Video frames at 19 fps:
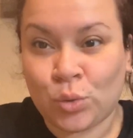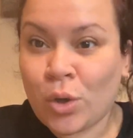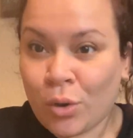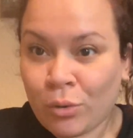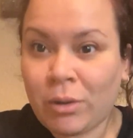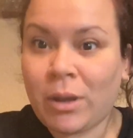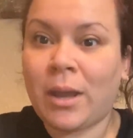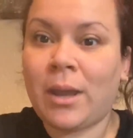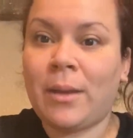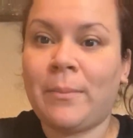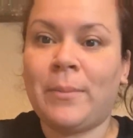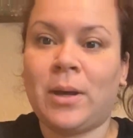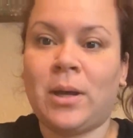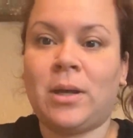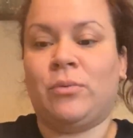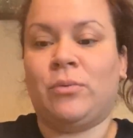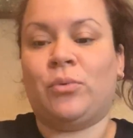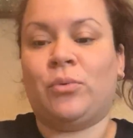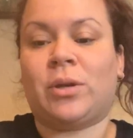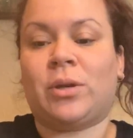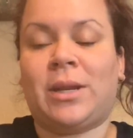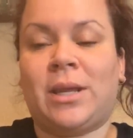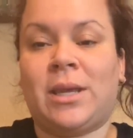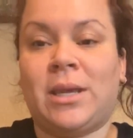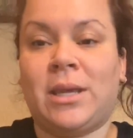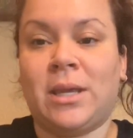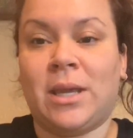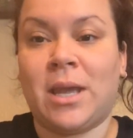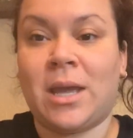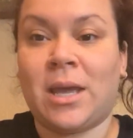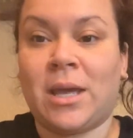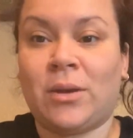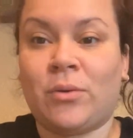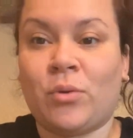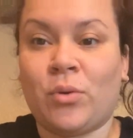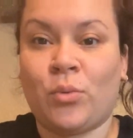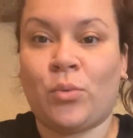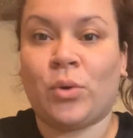Okay, but we're gonna eat
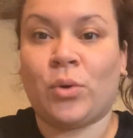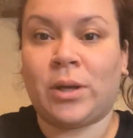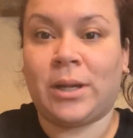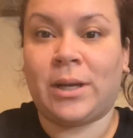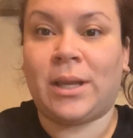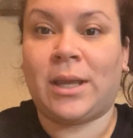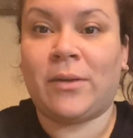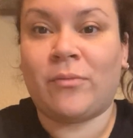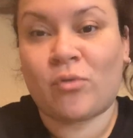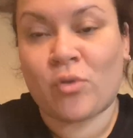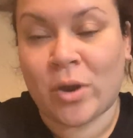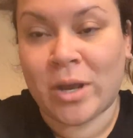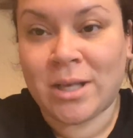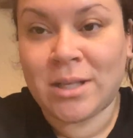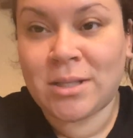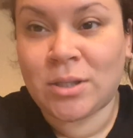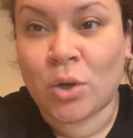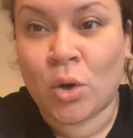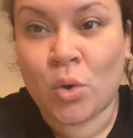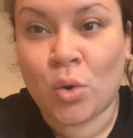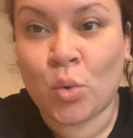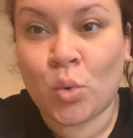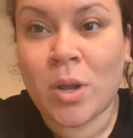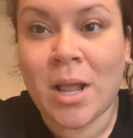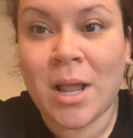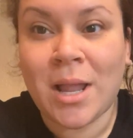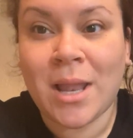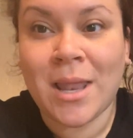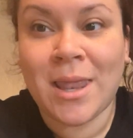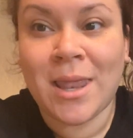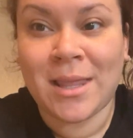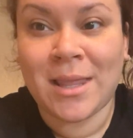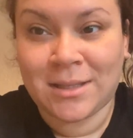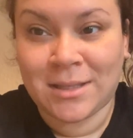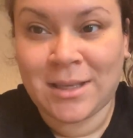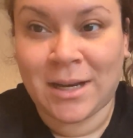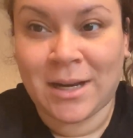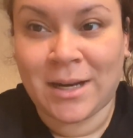and we're gonna give grace, so
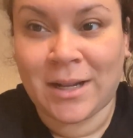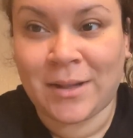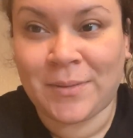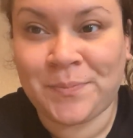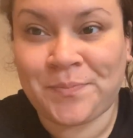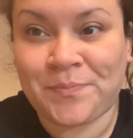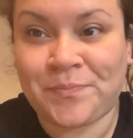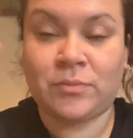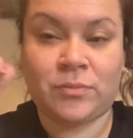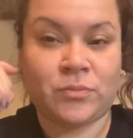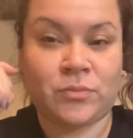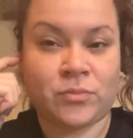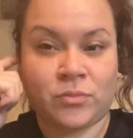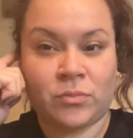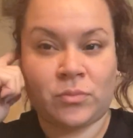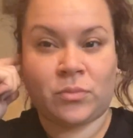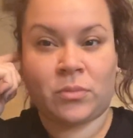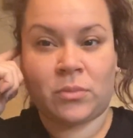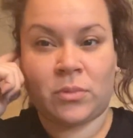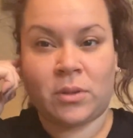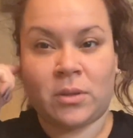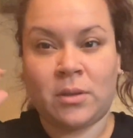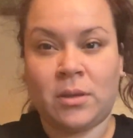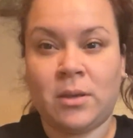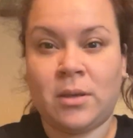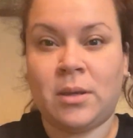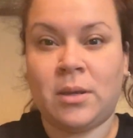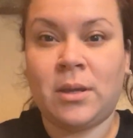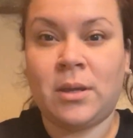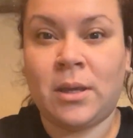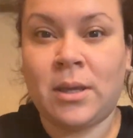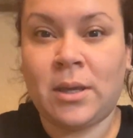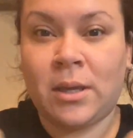let's get it in.